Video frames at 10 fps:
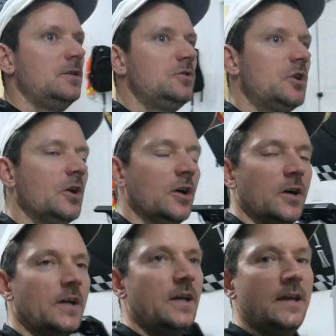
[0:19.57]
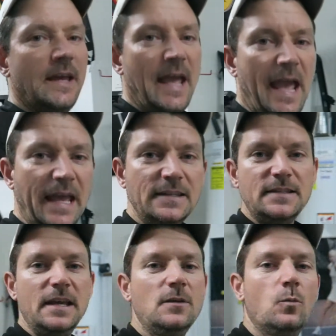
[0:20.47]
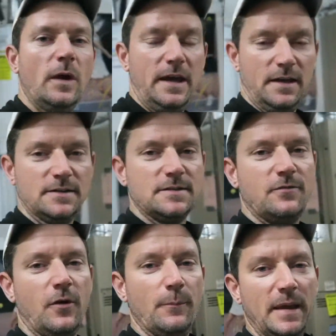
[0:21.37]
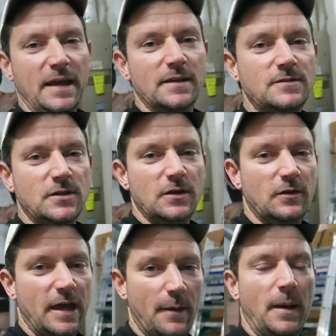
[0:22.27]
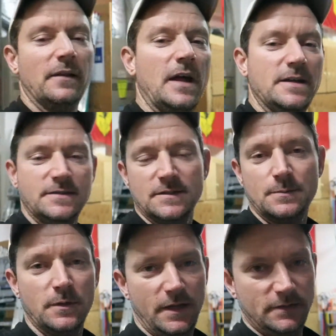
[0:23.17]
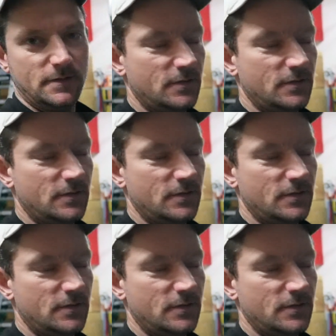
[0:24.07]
took 18 weeks for me to get my license plates.